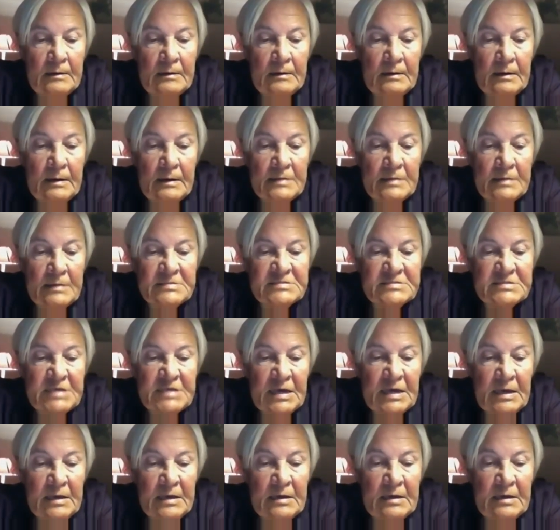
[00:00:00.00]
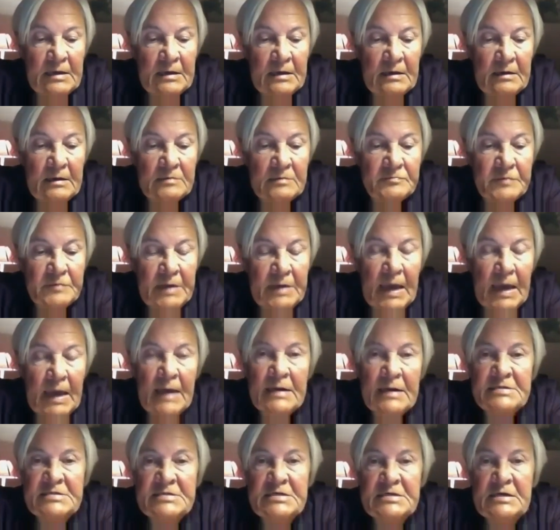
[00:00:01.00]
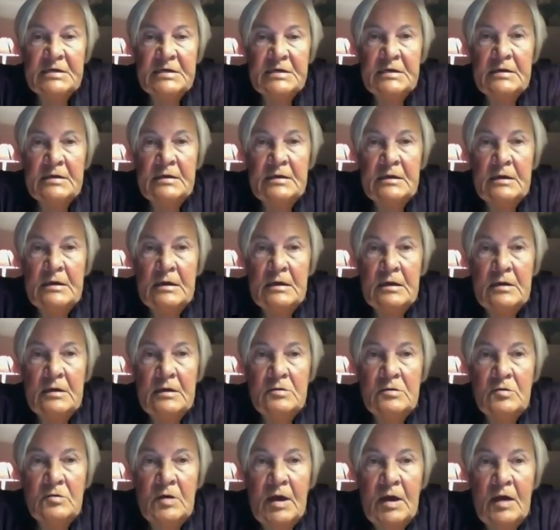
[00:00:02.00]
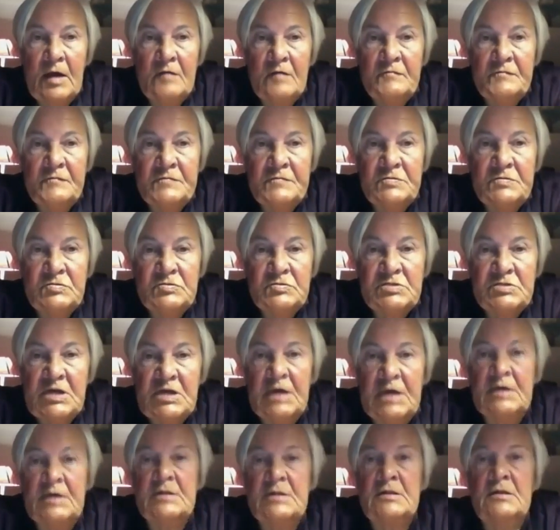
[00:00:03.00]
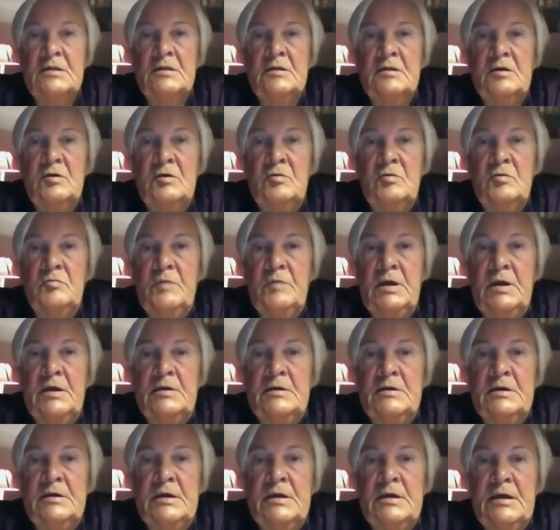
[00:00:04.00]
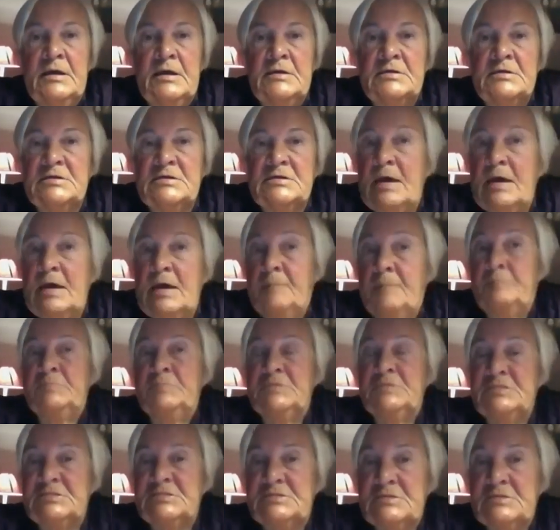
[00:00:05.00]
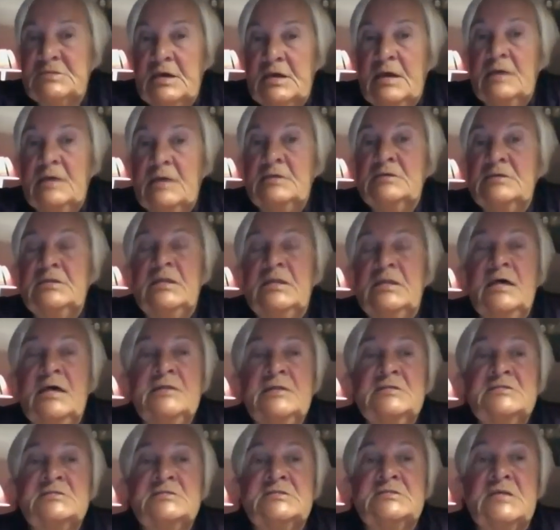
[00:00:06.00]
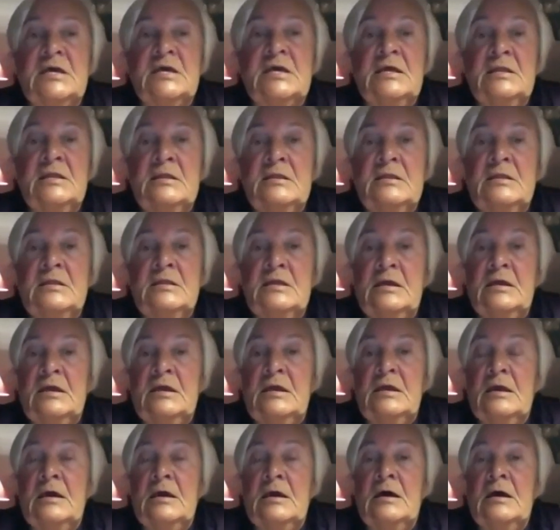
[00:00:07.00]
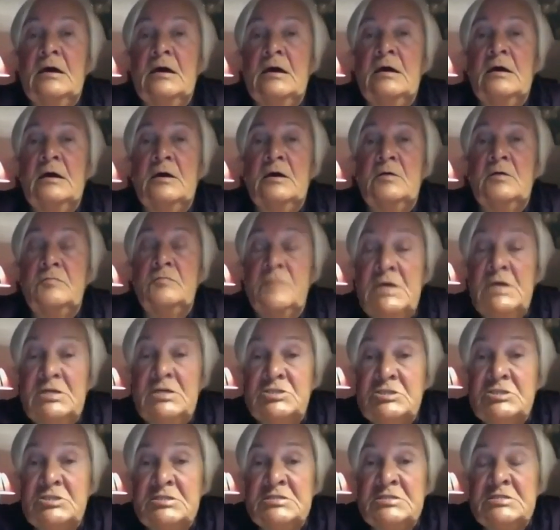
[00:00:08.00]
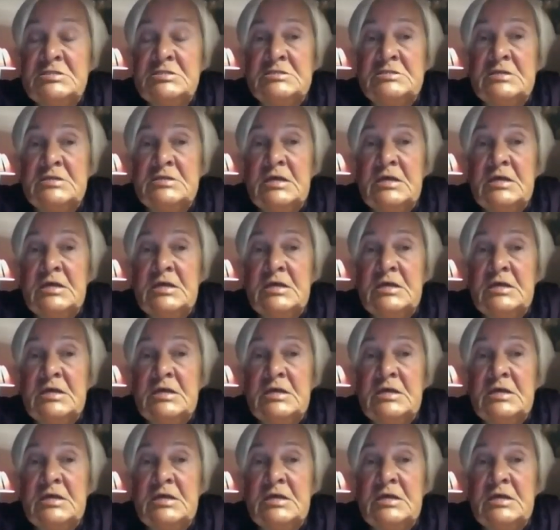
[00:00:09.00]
let's say, reality you have to tackle where it happens. And that's in the regions,